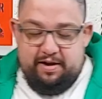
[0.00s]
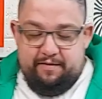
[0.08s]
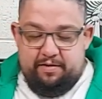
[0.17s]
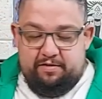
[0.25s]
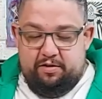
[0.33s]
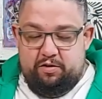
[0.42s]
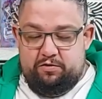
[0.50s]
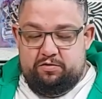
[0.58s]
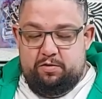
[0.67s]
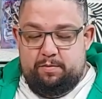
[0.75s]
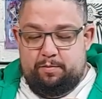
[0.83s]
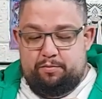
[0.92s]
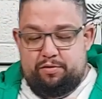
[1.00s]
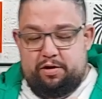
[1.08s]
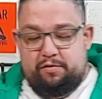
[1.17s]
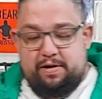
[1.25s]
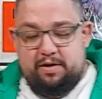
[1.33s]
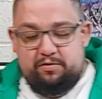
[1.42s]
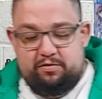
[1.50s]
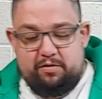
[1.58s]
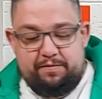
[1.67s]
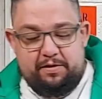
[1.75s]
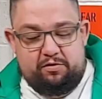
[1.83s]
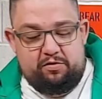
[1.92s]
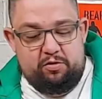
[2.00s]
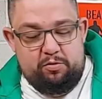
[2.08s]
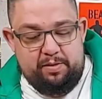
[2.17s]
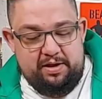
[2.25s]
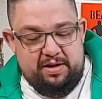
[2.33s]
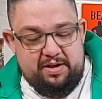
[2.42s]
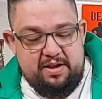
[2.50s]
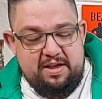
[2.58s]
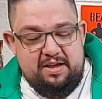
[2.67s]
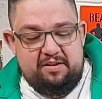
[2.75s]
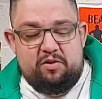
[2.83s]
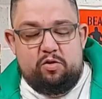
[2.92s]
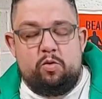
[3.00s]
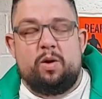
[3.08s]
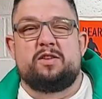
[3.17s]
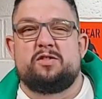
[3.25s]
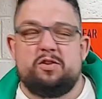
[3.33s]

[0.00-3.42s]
I've actually got some pre-ground stuff in a tube here. It's not quite as